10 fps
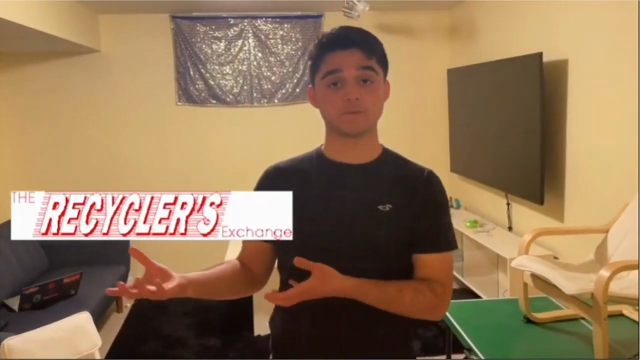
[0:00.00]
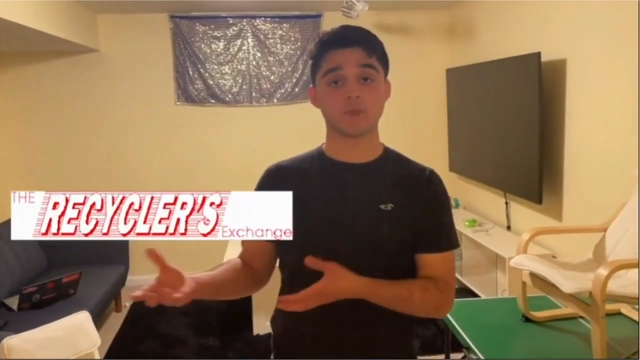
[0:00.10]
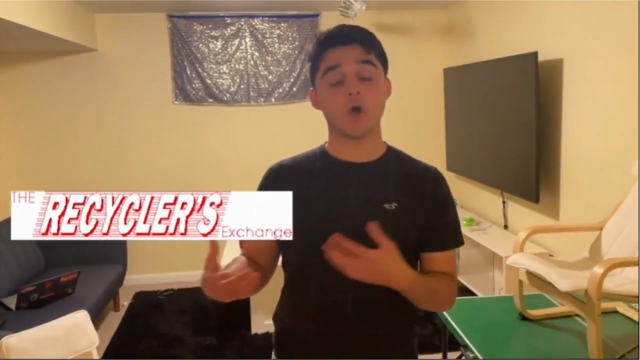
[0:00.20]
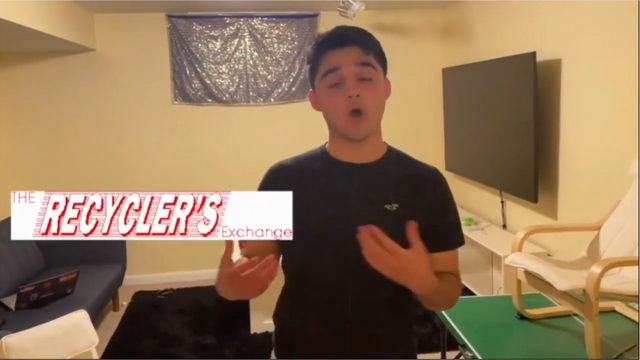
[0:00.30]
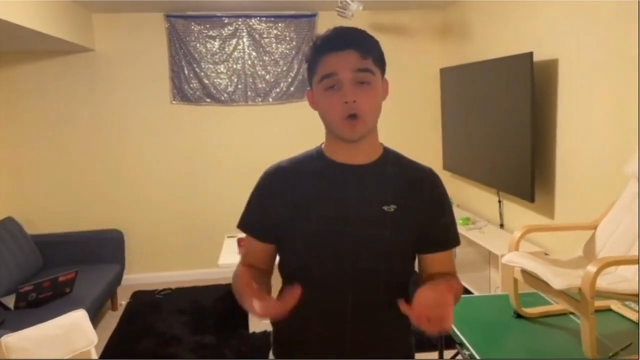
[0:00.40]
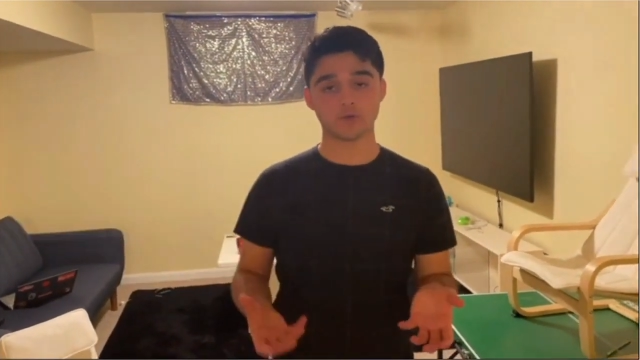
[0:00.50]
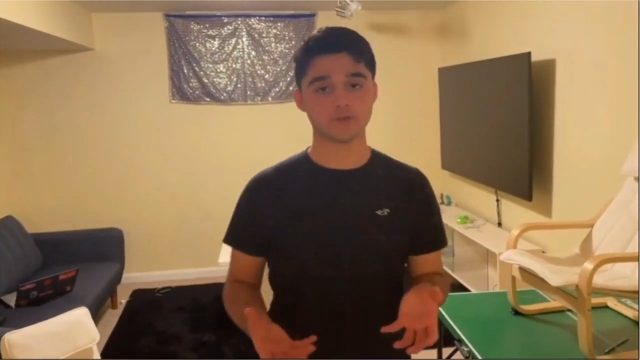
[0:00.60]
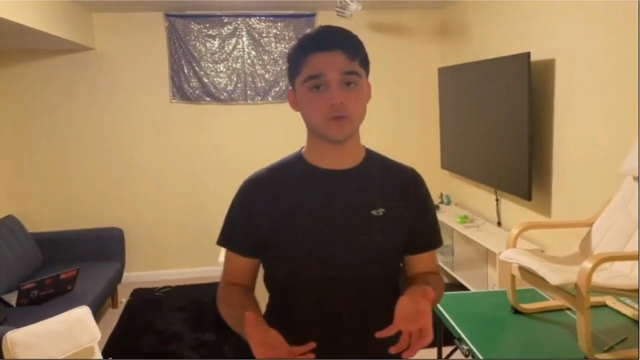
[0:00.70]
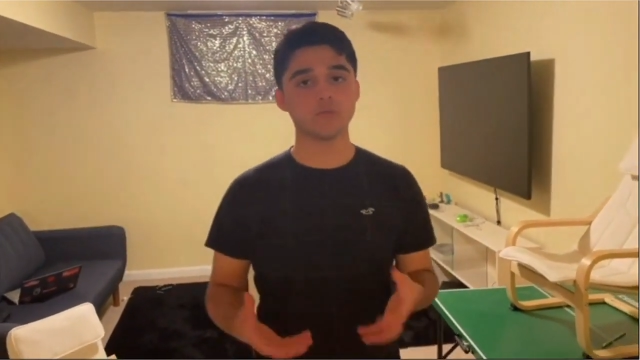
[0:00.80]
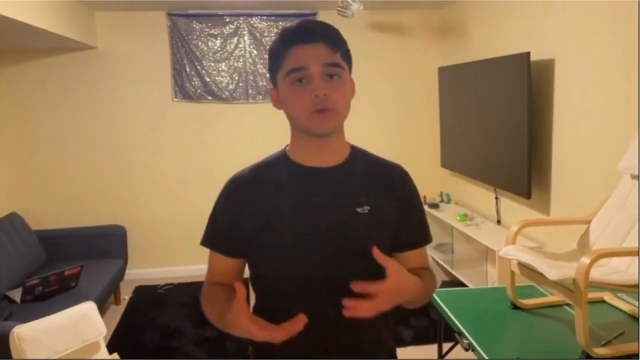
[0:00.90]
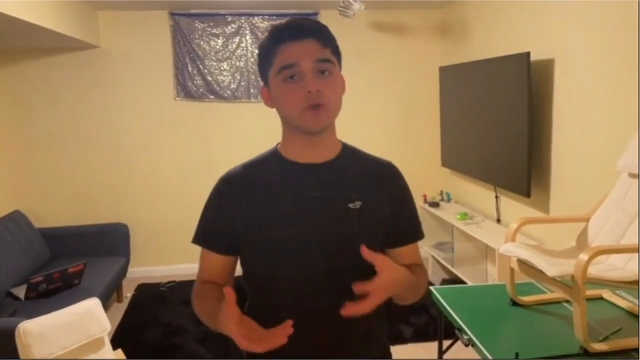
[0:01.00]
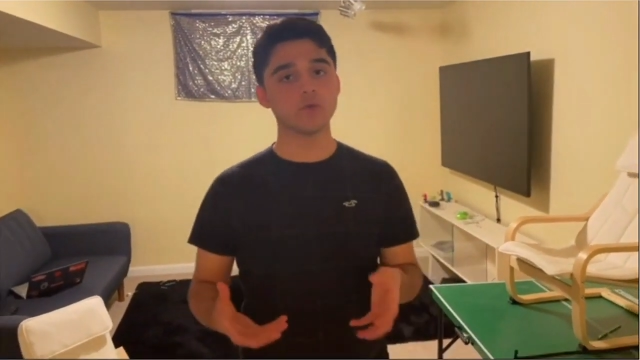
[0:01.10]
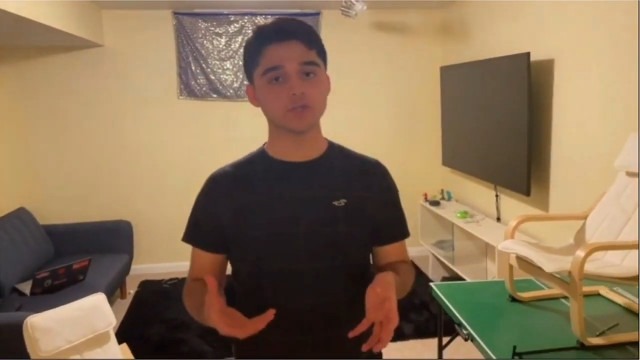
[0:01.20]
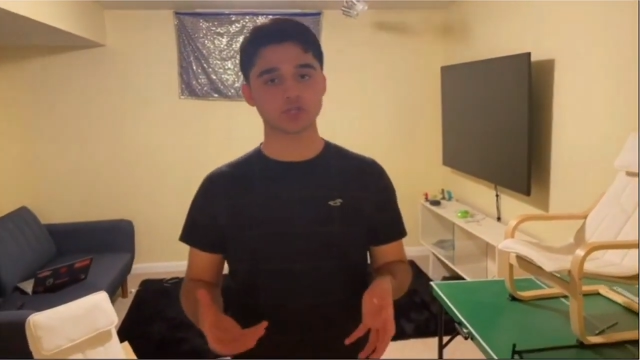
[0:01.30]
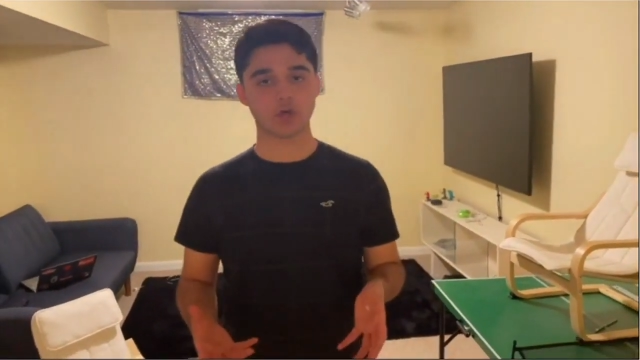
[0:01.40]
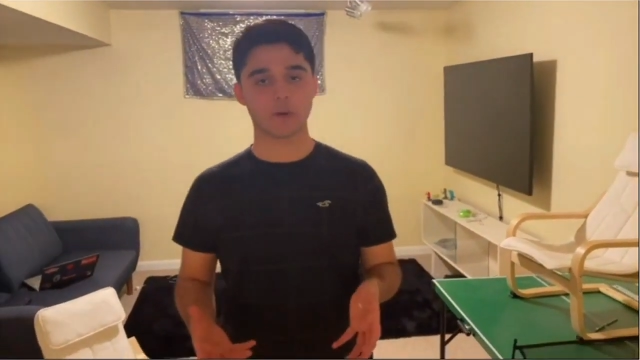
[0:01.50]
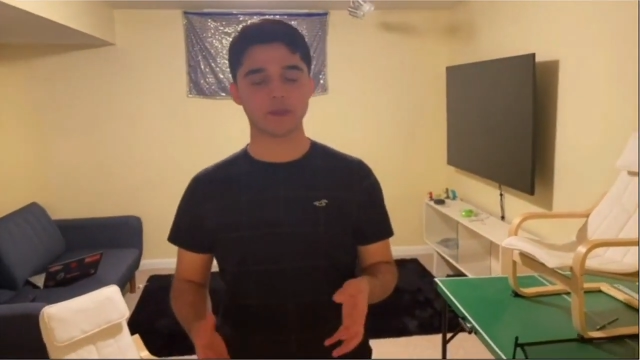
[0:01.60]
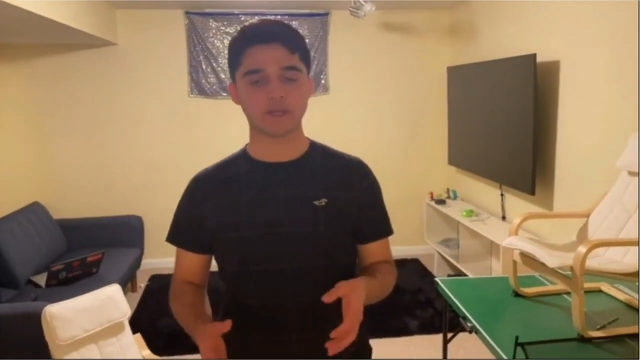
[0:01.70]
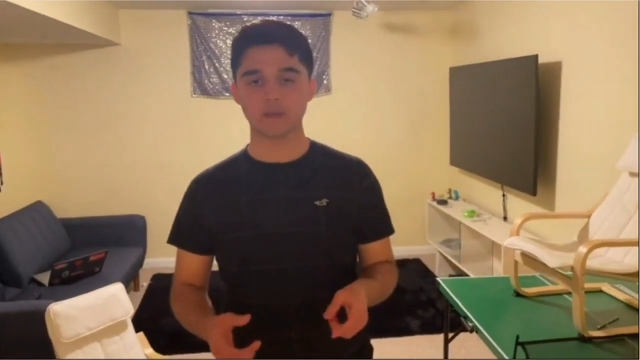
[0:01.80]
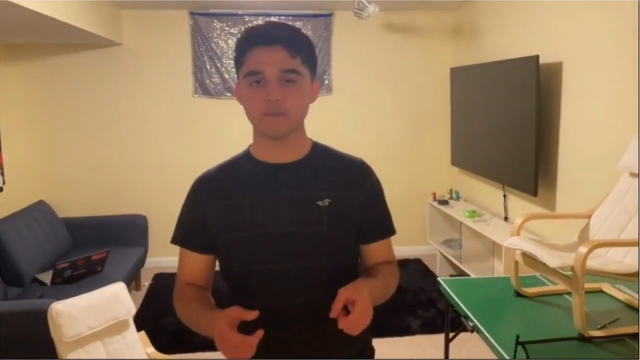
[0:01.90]
Also, when going shopping,
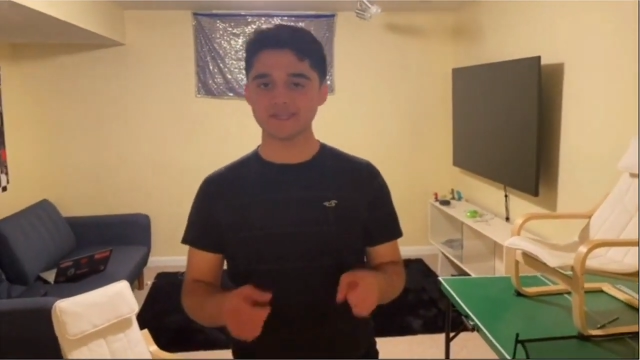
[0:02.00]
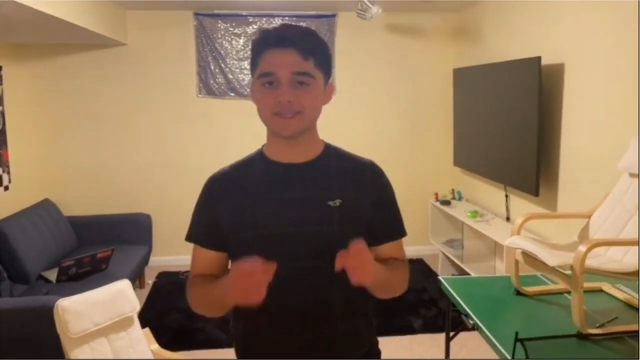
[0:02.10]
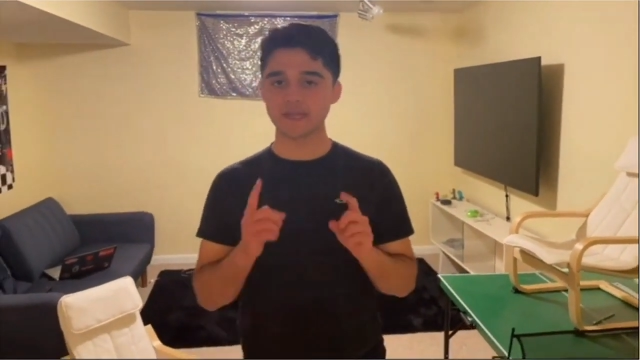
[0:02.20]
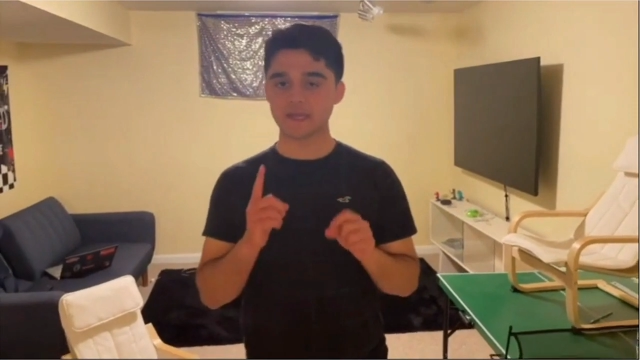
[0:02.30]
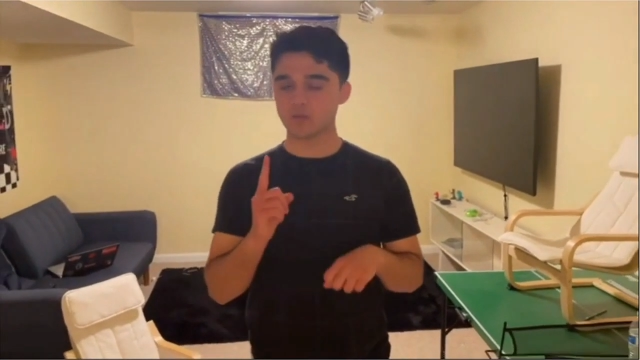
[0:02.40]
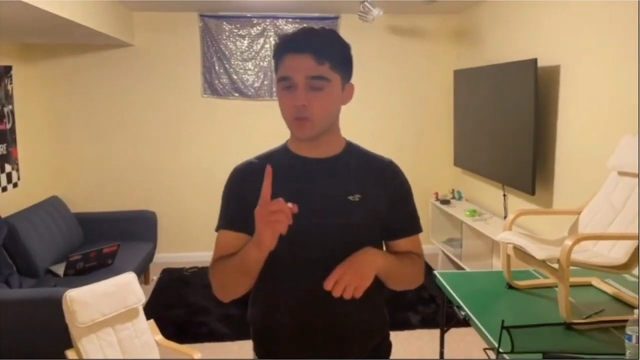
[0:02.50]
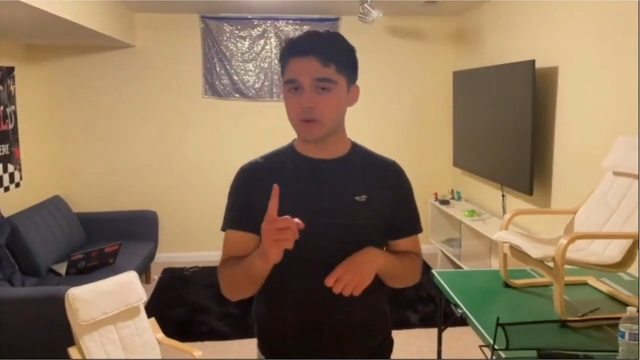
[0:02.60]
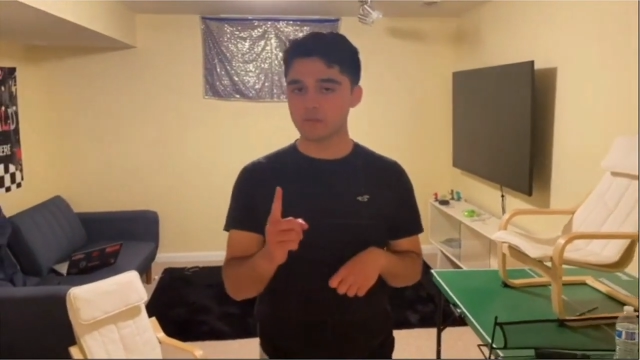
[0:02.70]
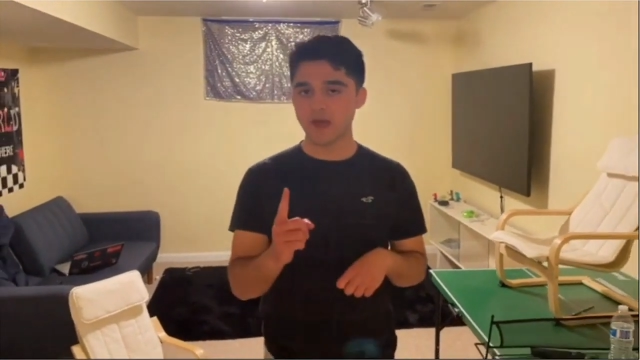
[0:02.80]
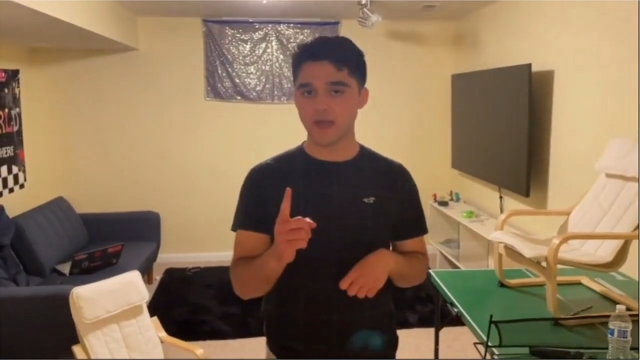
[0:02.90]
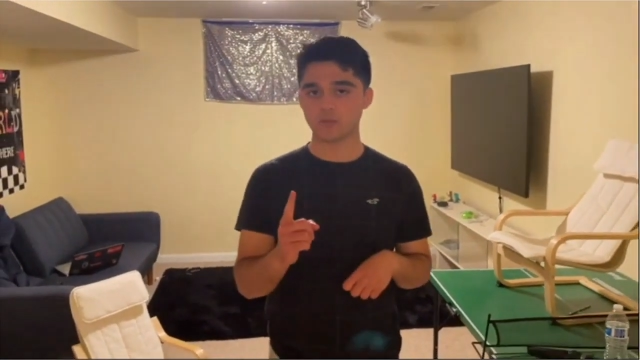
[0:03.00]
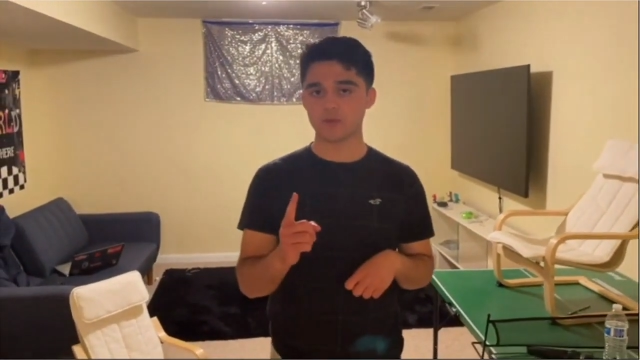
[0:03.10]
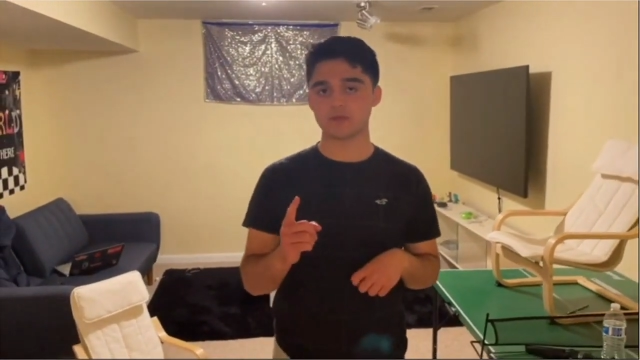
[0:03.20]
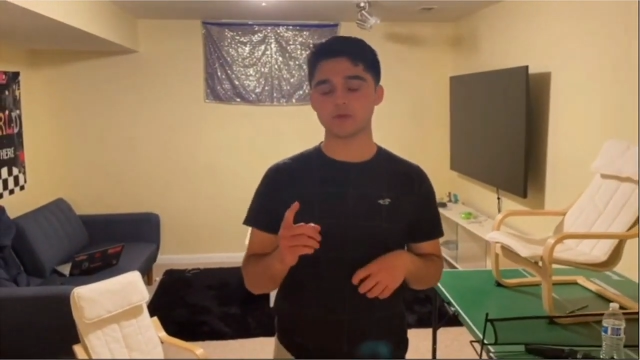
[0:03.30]
commit to taking one bag with you